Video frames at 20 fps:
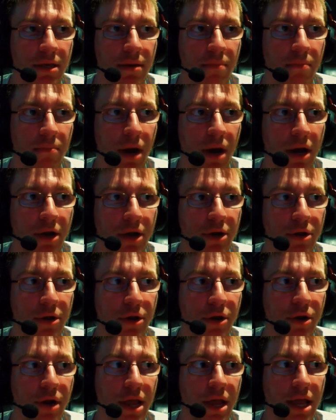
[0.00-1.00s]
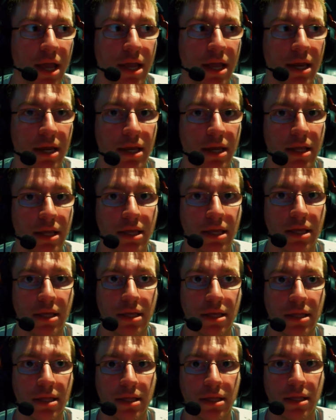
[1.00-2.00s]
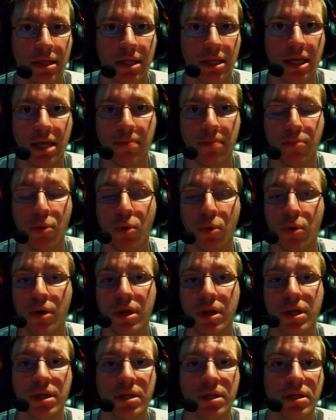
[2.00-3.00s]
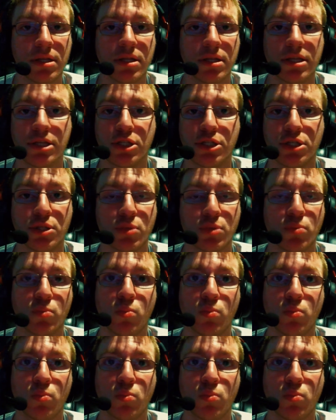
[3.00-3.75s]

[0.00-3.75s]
monitor and keyboard this